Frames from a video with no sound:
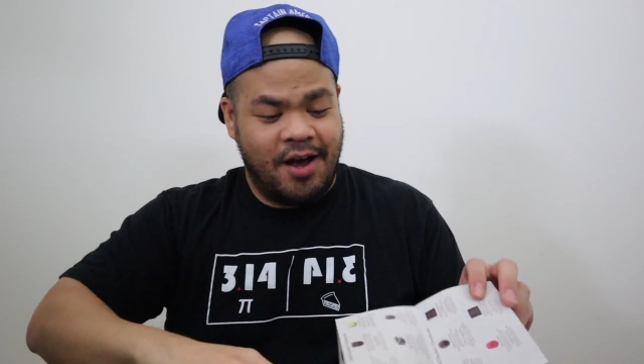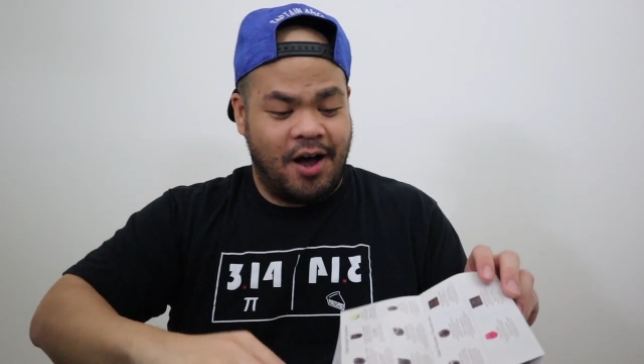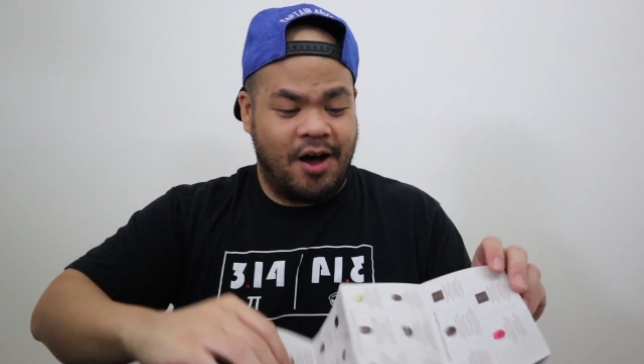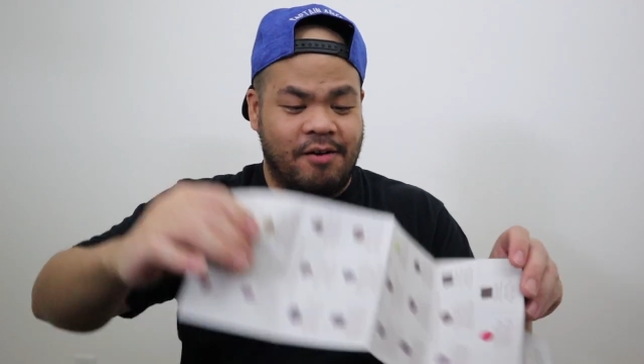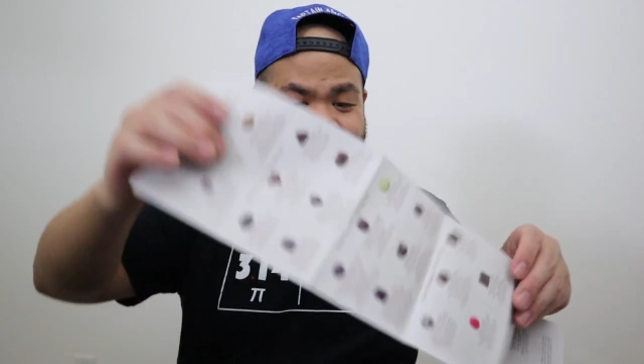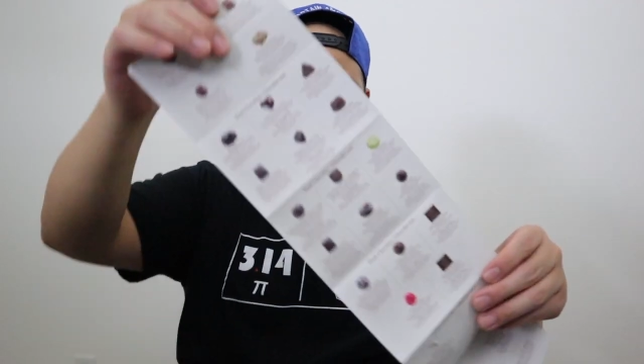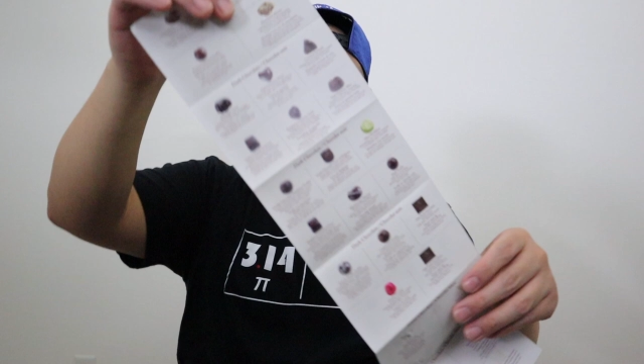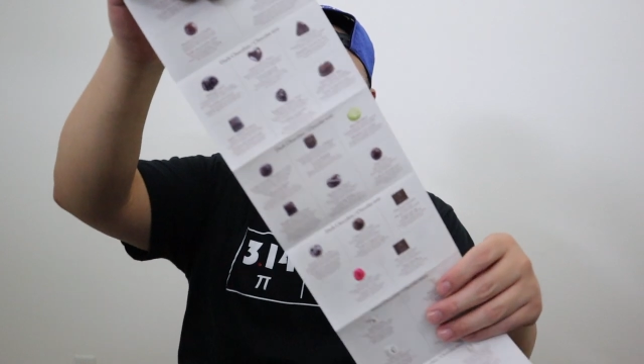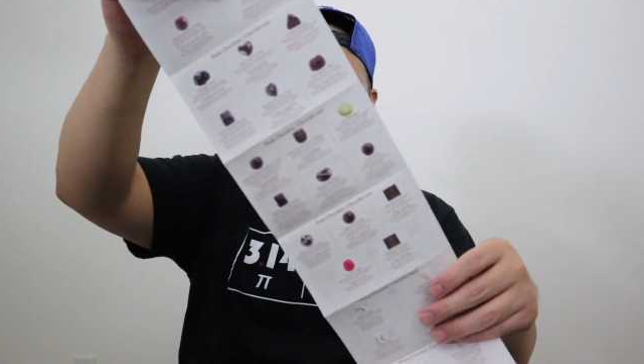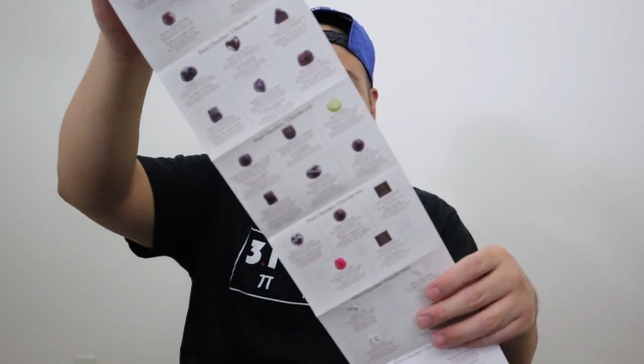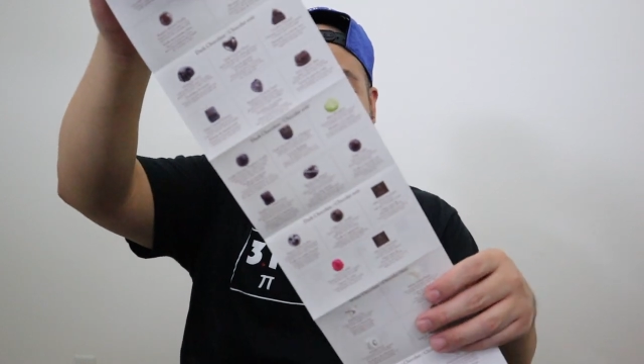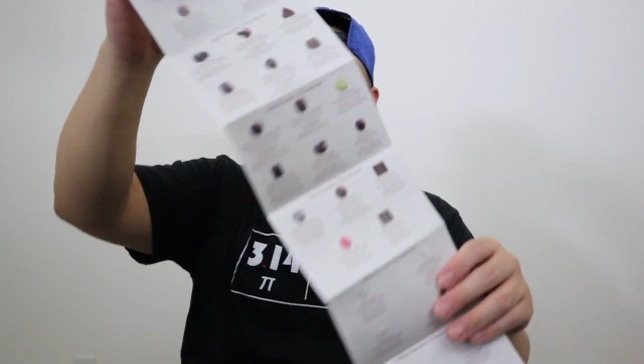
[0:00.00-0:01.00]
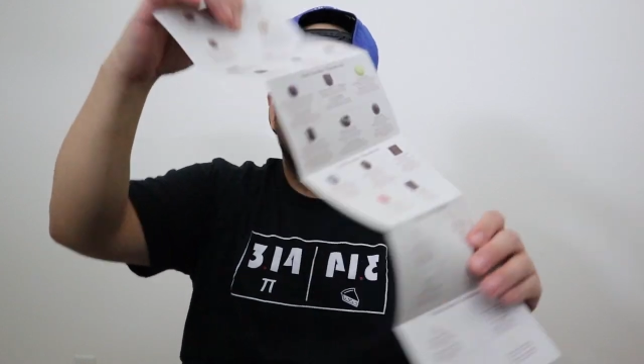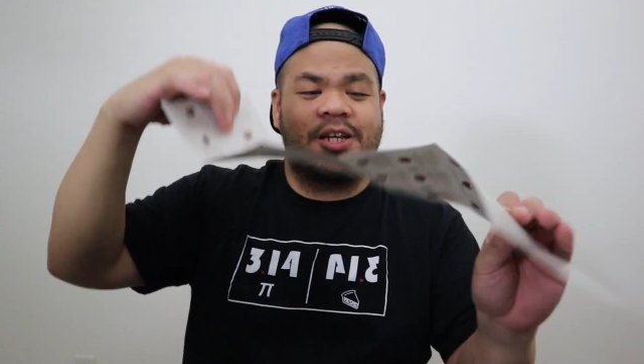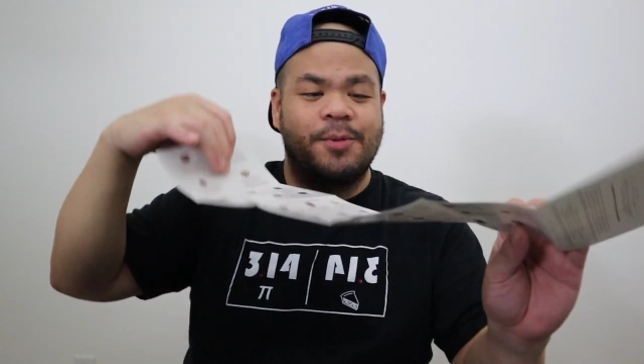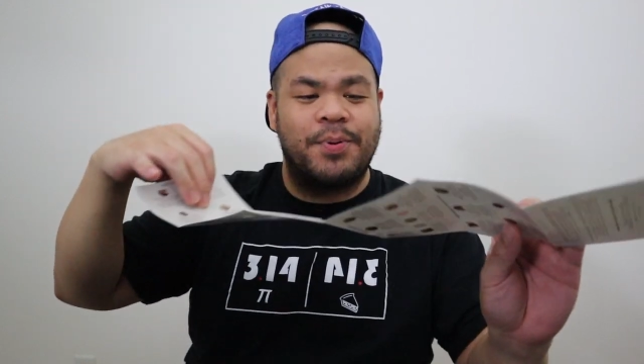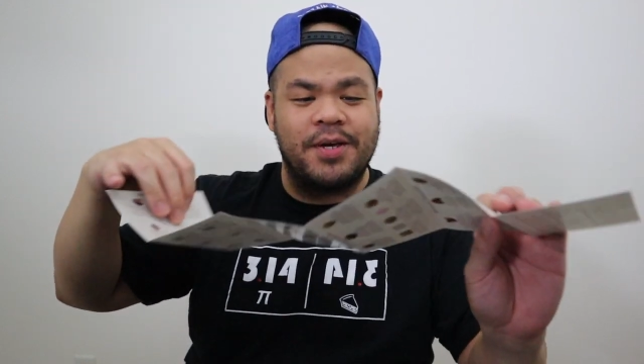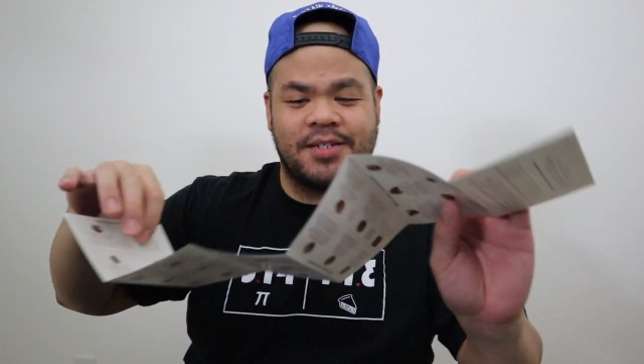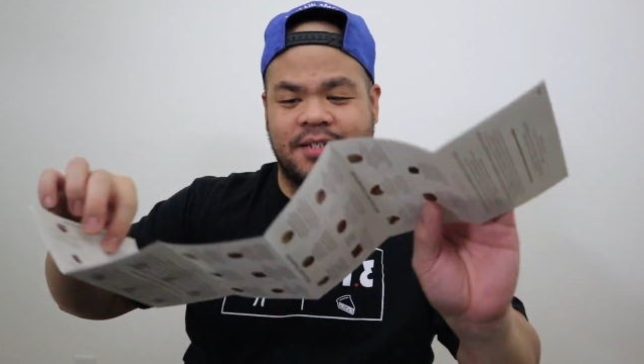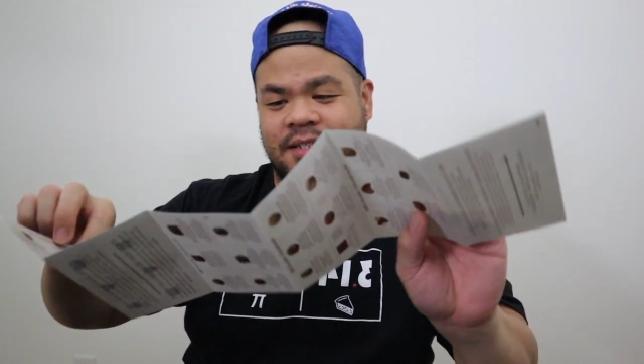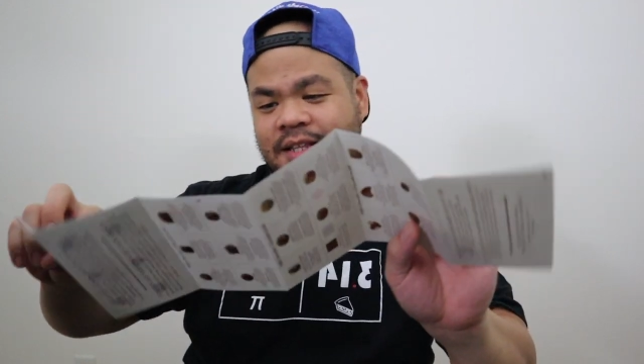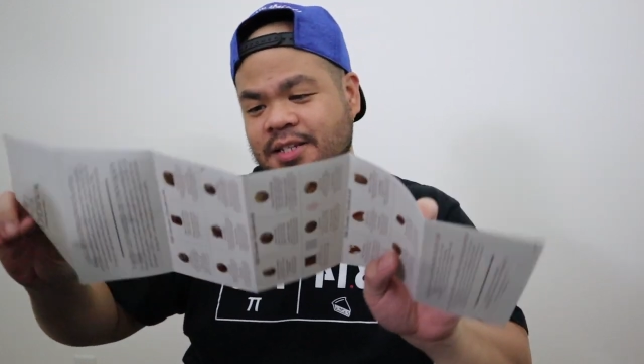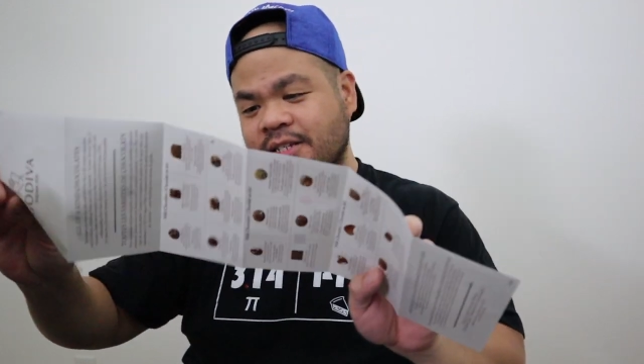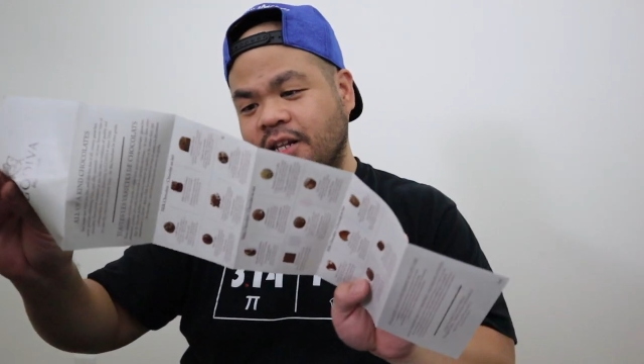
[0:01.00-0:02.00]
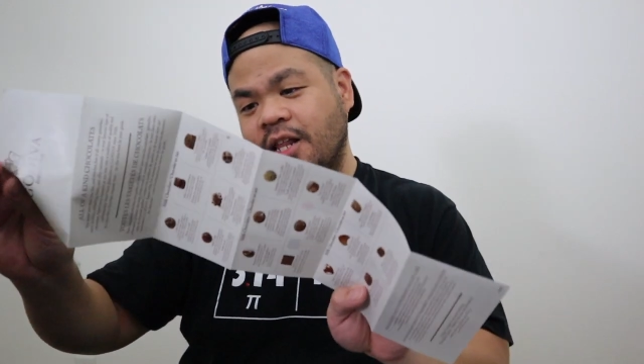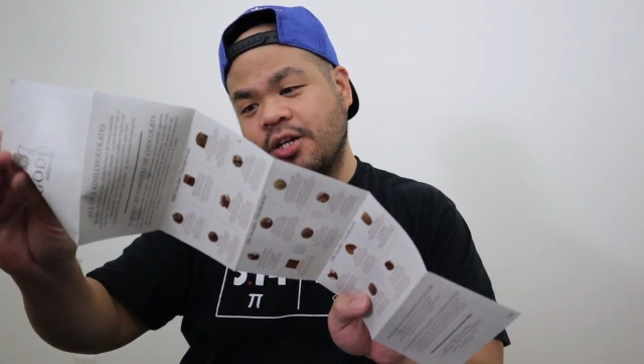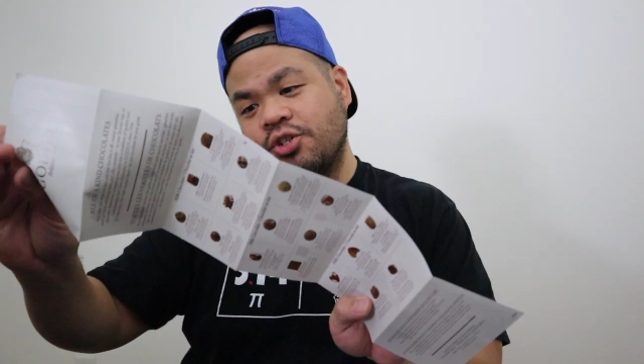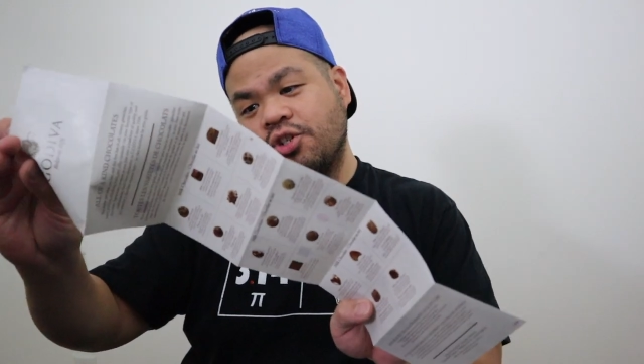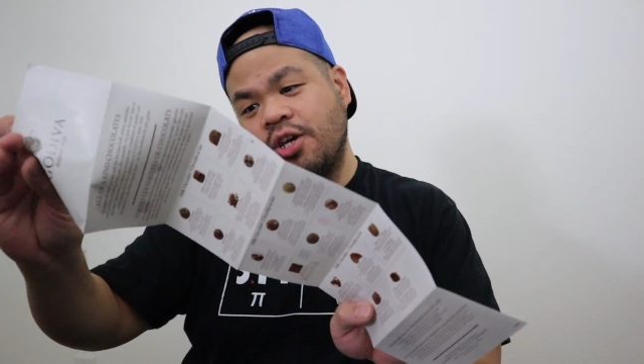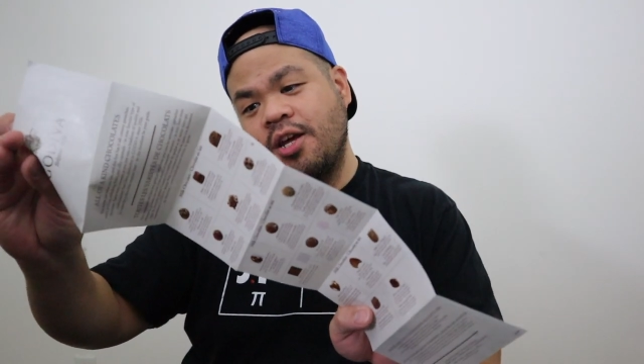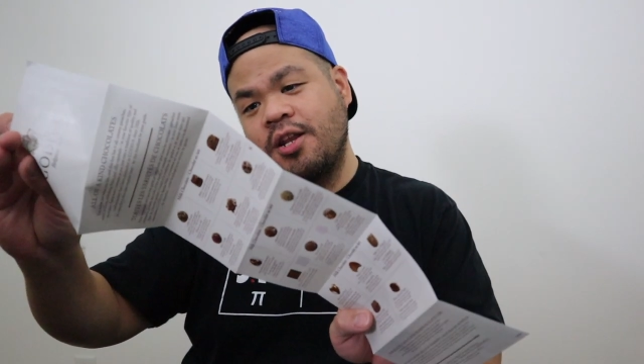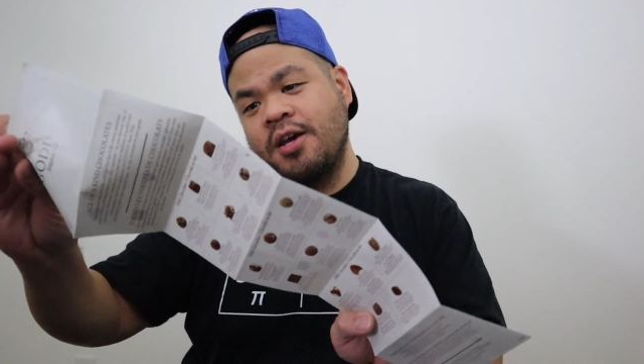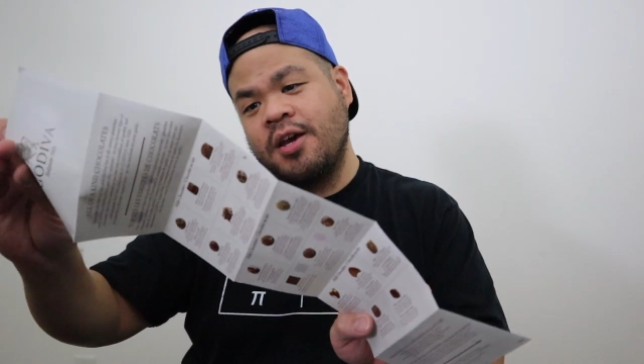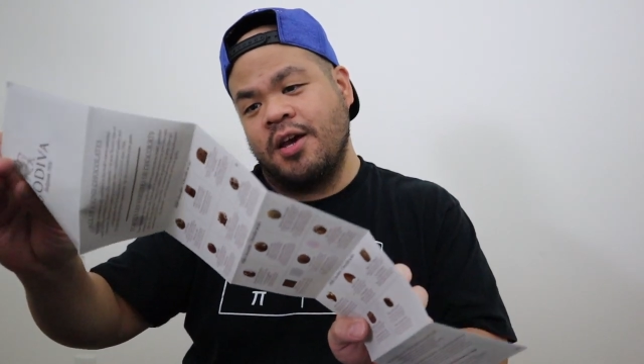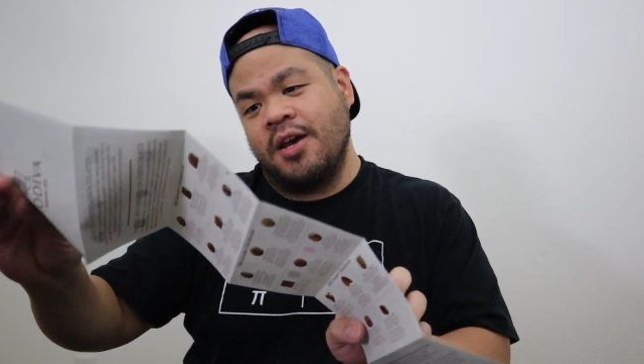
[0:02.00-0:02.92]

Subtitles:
All right, so 16 pieces in this collection.